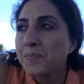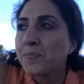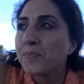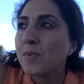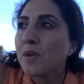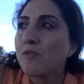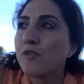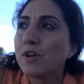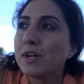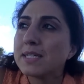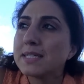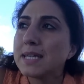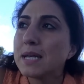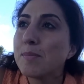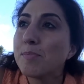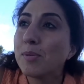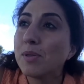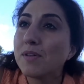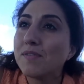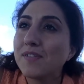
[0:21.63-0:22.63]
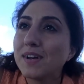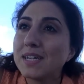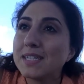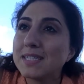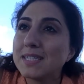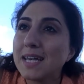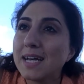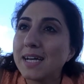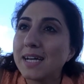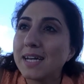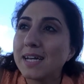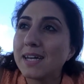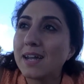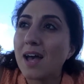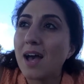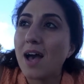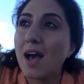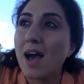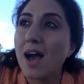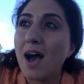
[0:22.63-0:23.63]
For example, if I said,
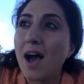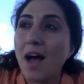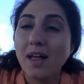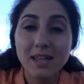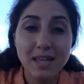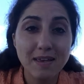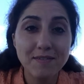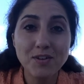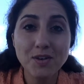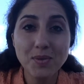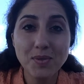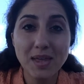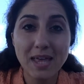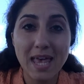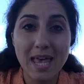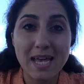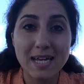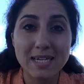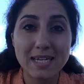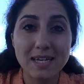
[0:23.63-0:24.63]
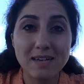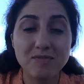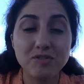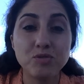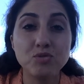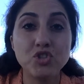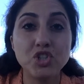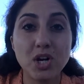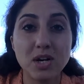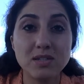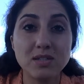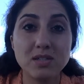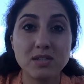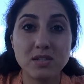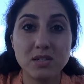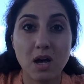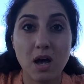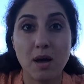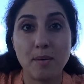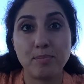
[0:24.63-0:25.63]
I'll give you the candy if you just
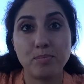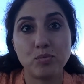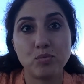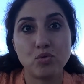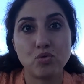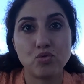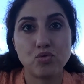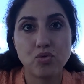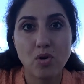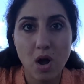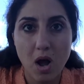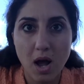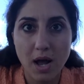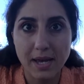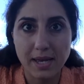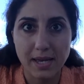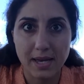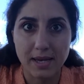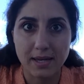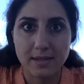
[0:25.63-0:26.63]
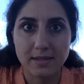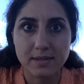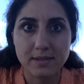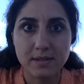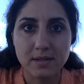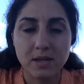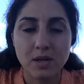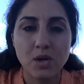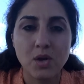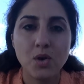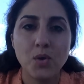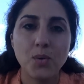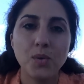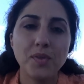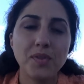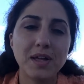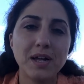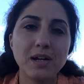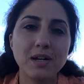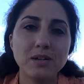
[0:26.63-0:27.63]
stop crying. Well,
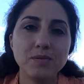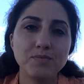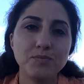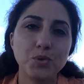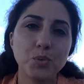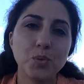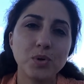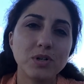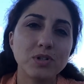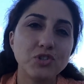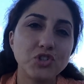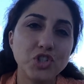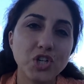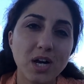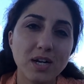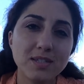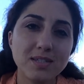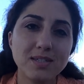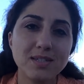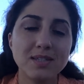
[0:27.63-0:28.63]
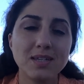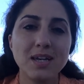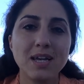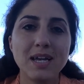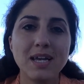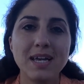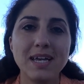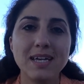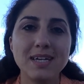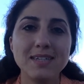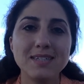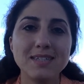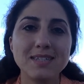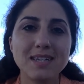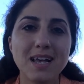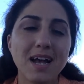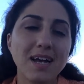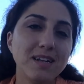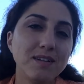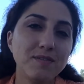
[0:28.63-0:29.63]
there, the word just is
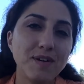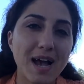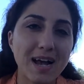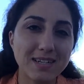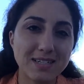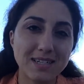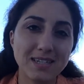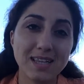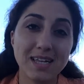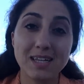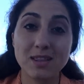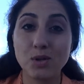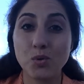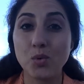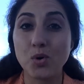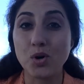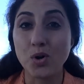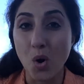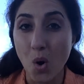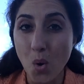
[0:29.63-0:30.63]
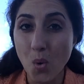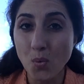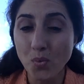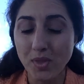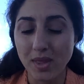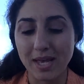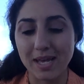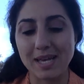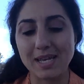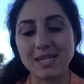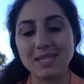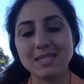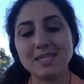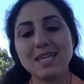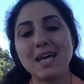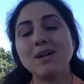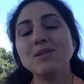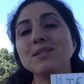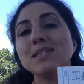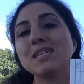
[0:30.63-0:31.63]
kind of acting like the word only, and it
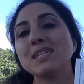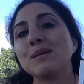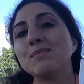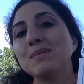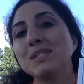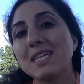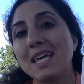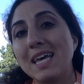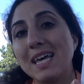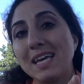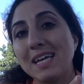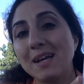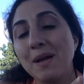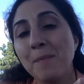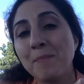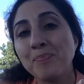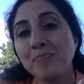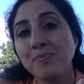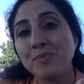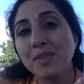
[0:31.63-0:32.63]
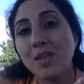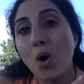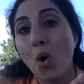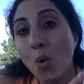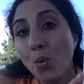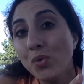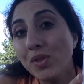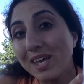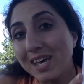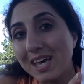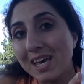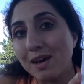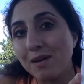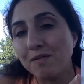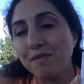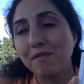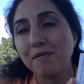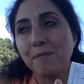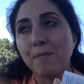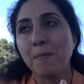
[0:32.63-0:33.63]
sounds like I'm saying only if.